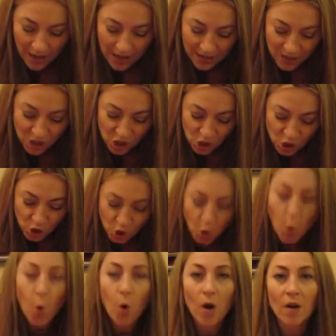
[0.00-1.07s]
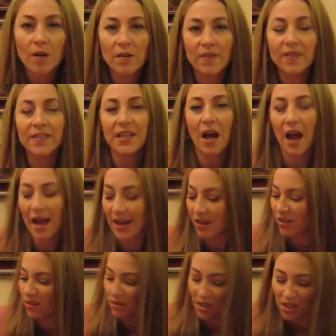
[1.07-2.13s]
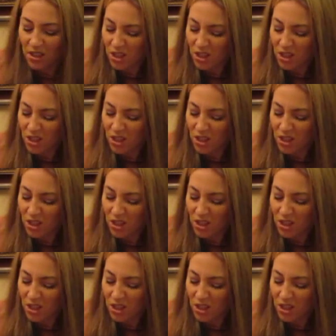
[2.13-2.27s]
and score the tile,